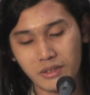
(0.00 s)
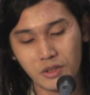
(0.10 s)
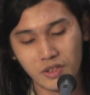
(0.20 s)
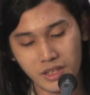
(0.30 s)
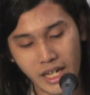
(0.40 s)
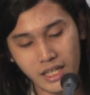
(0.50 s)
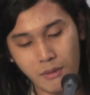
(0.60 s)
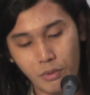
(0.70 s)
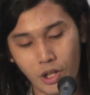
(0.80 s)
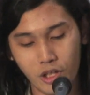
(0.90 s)
has
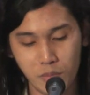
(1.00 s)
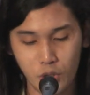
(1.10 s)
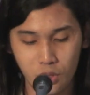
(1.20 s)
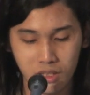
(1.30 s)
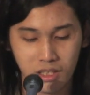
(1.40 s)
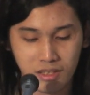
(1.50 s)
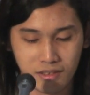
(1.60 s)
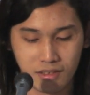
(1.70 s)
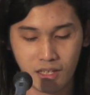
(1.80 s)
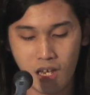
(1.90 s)
sustainable
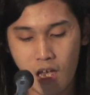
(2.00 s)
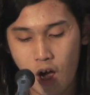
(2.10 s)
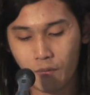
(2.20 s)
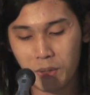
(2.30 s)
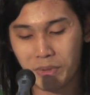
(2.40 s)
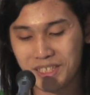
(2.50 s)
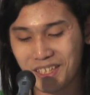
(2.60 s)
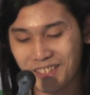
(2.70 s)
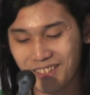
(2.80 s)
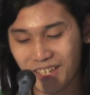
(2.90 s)
communities of a
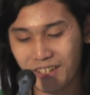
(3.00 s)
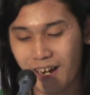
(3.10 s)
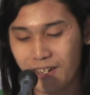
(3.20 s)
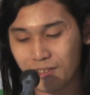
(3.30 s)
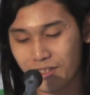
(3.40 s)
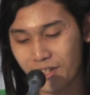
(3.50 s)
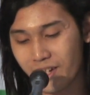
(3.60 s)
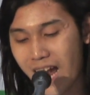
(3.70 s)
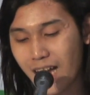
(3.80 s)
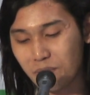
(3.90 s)
particular character
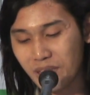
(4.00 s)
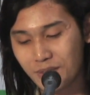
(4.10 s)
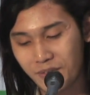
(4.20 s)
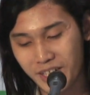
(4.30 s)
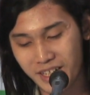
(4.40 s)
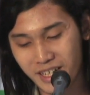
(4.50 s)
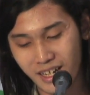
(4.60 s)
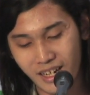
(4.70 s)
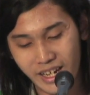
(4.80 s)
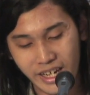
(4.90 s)
or atmosphere
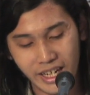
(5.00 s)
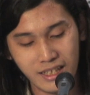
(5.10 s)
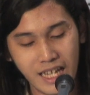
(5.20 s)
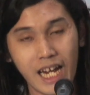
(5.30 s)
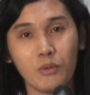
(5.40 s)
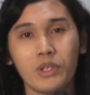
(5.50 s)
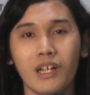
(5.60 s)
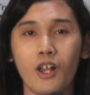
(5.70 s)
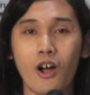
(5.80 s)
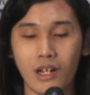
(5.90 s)
in line with
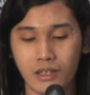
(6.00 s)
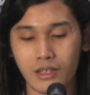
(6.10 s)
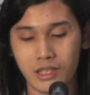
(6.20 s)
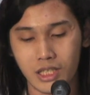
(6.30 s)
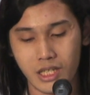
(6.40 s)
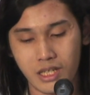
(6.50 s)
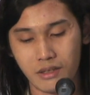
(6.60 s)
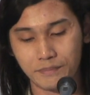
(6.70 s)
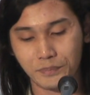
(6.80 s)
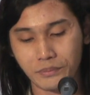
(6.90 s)
the local culture.
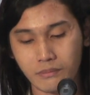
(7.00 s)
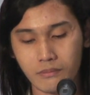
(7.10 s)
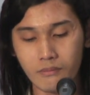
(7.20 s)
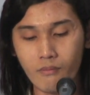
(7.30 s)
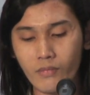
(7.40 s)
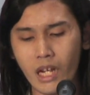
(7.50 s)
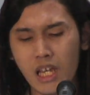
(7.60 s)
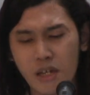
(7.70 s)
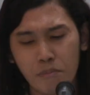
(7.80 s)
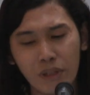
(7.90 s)

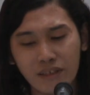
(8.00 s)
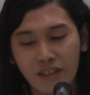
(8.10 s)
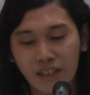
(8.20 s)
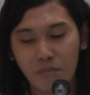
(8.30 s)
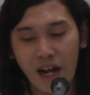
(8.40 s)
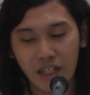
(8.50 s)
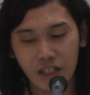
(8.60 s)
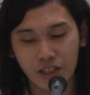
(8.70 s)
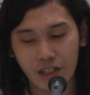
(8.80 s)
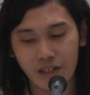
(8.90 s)
Business
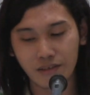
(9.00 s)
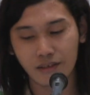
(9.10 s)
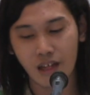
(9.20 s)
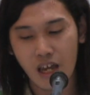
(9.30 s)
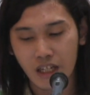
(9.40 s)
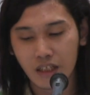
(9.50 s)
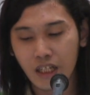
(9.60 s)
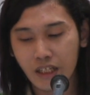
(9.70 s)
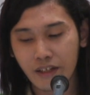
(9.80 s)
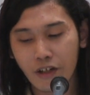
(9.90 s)
managers
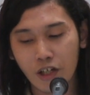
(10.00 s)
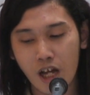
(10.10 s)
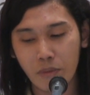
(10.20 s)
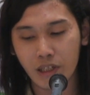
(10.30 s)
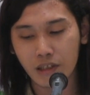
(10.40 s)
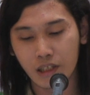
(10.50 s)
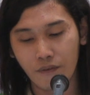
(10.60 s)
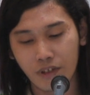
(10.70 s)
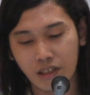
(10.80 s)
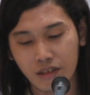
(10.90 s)
lead economic
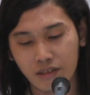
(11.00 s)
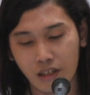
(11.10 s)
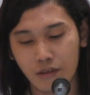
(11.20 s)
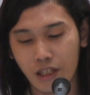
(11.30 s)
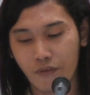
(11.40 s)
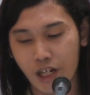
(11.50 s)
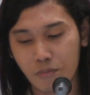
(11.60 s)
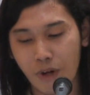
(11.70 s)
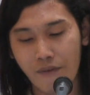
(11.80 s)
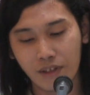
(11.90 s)
activities in
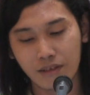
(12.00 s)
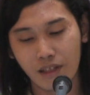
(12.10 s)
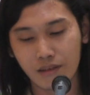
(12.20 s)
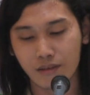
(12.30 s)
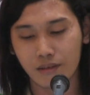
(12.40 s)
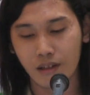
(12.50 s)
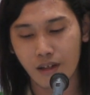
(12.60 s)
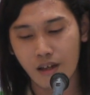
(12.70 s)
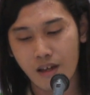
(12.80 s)
different provinces.